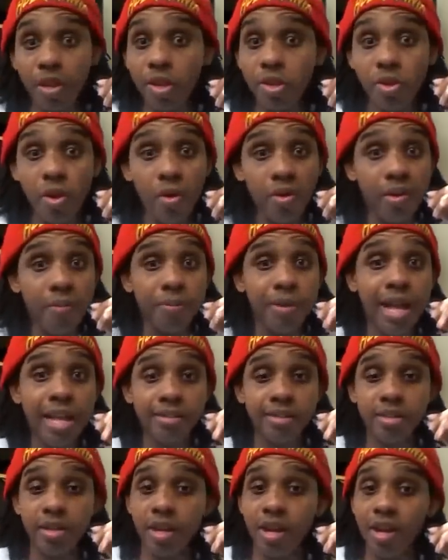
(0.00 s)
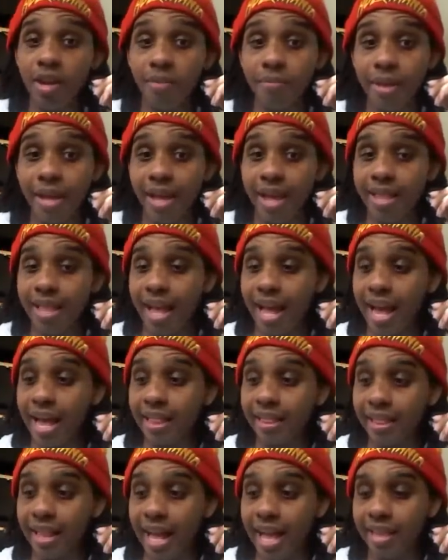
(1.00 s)
no complaints at all, man.
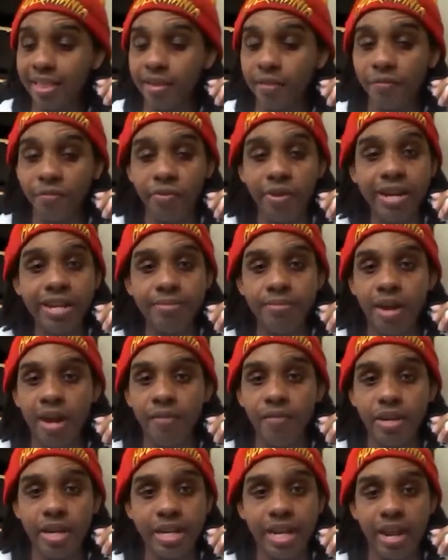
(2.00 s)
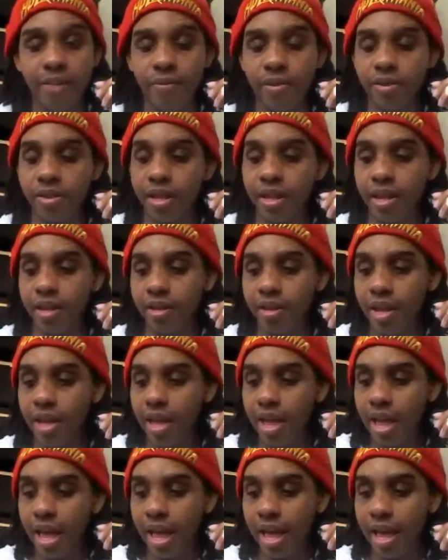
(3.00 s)
I like the freedom of it and everything.
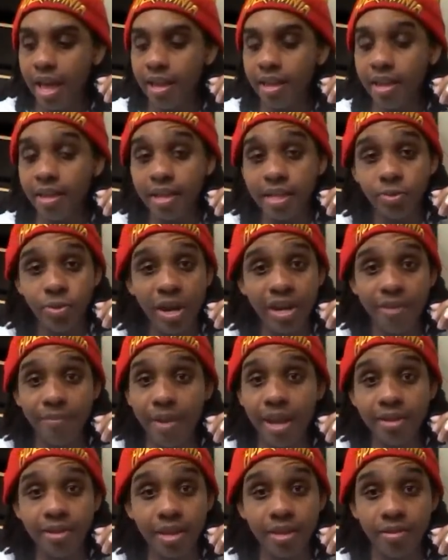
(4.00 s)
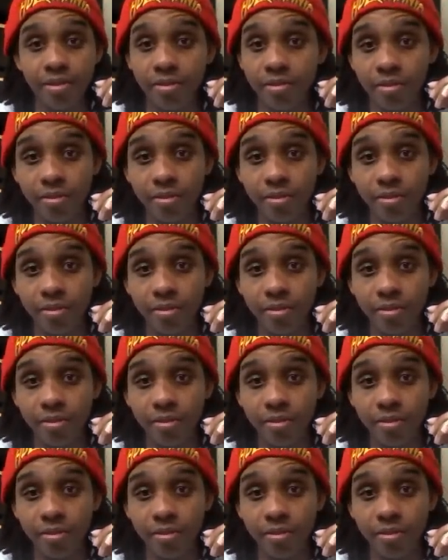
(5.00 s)
And it is recommended.